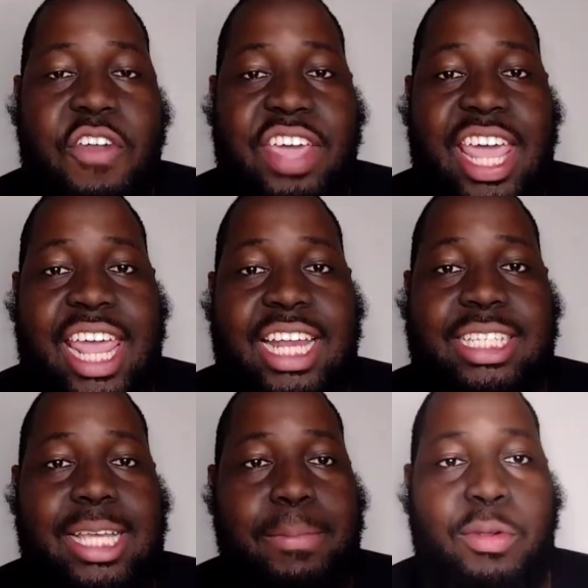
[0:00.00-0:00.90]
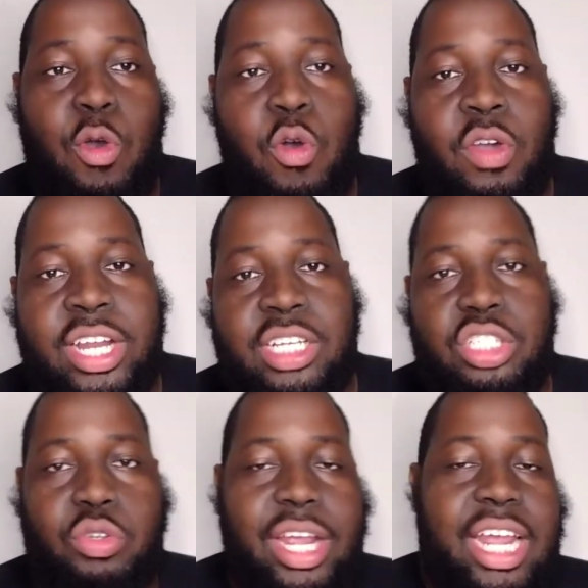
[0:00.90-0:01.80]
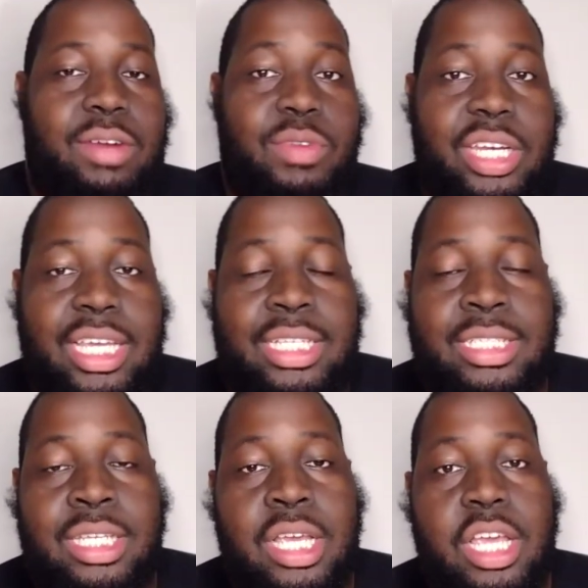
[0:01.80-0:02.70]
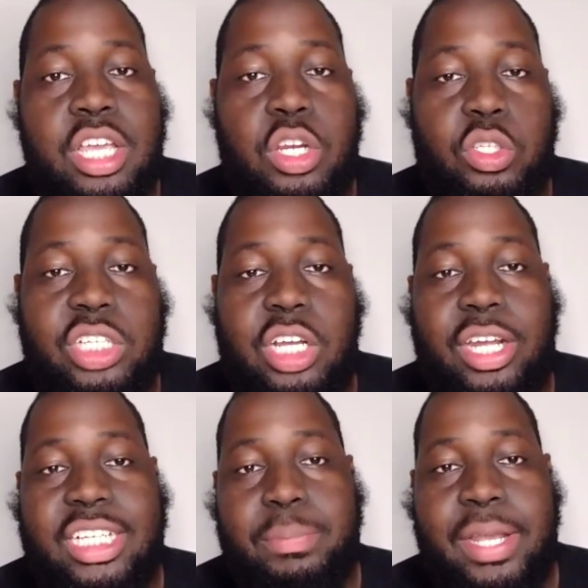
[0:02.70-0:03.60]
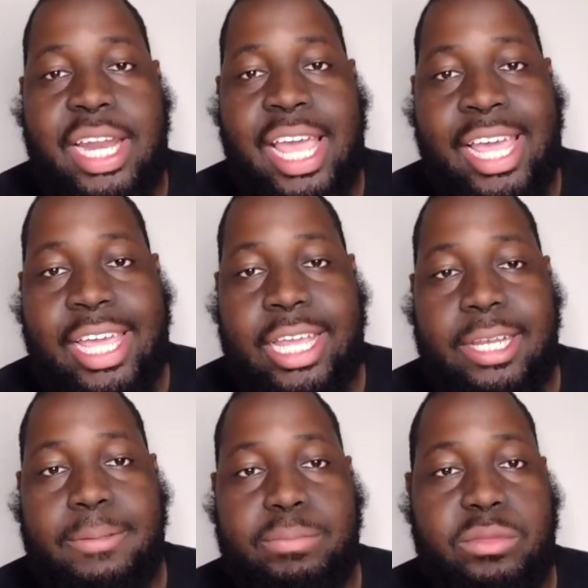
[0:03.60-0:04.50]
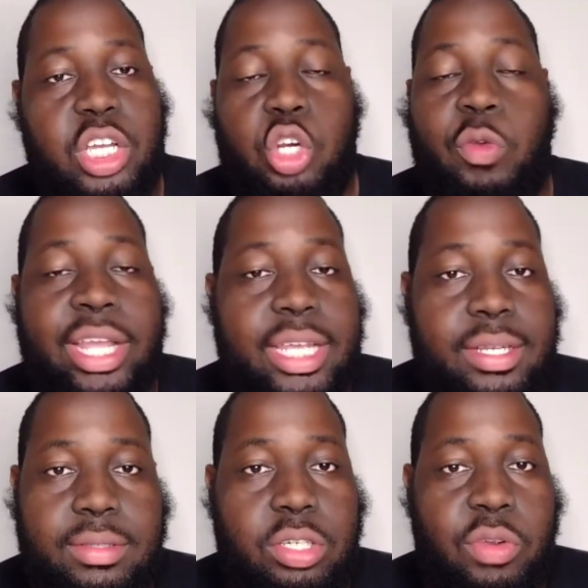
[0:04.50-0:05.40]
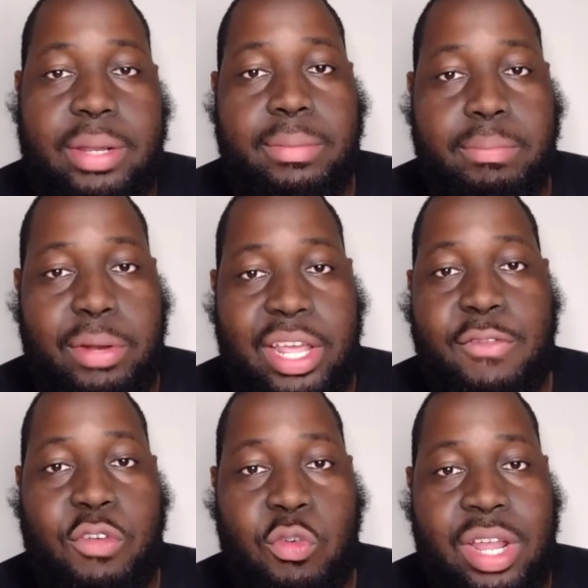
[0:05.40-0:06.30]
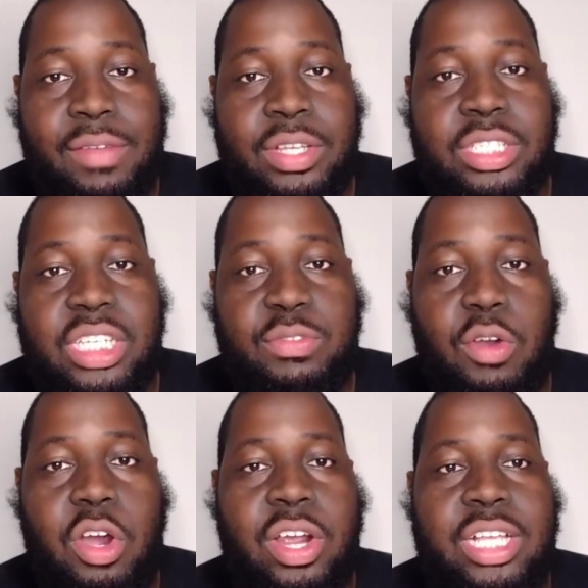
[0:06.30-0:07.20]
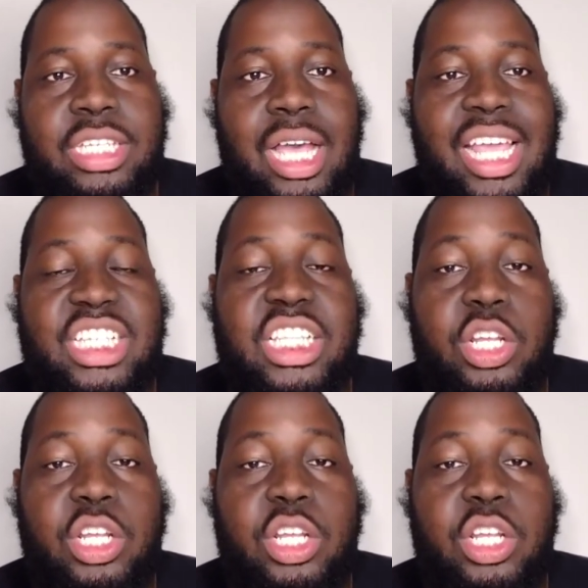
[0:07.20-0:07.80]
if it ends up going trade release, you know Chuck Clark has been a a great great player for the Ravens as far as uh, his